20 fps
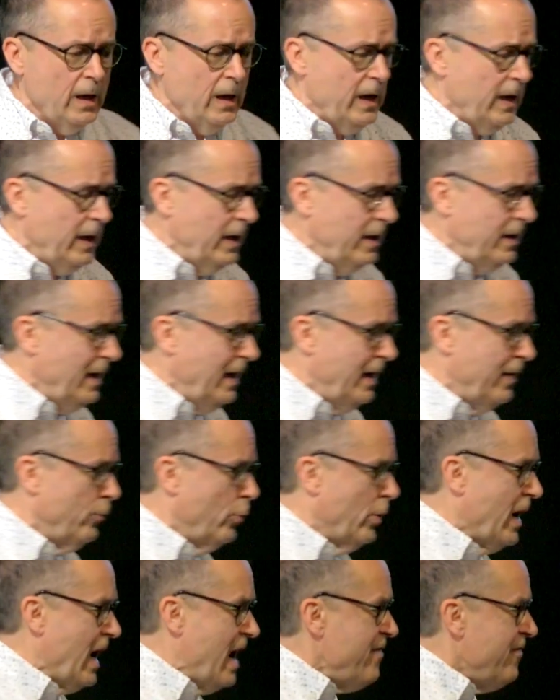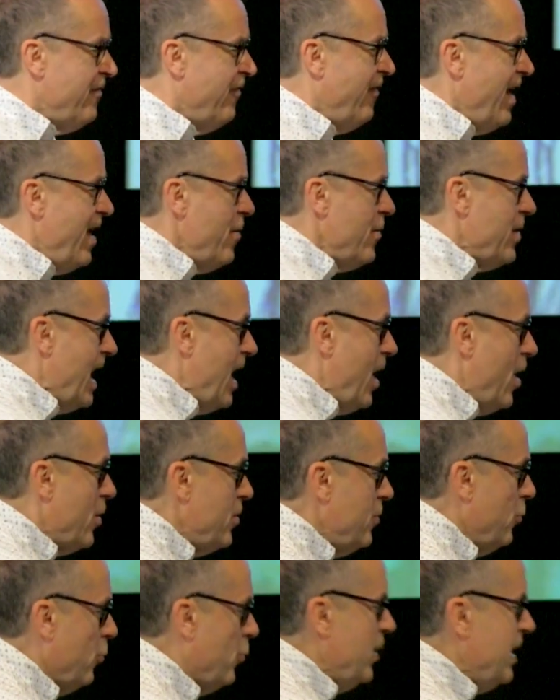And what I've found
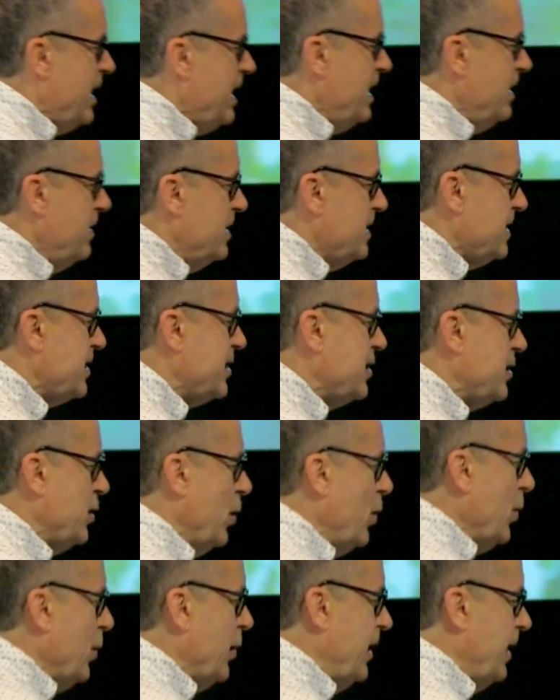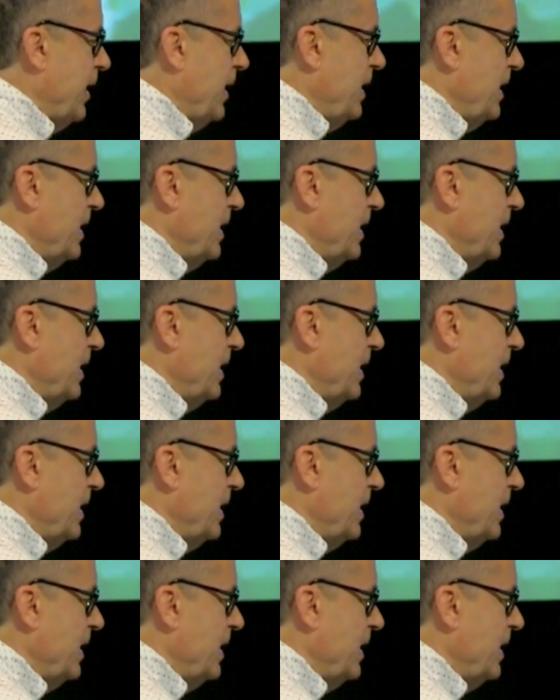out reading this story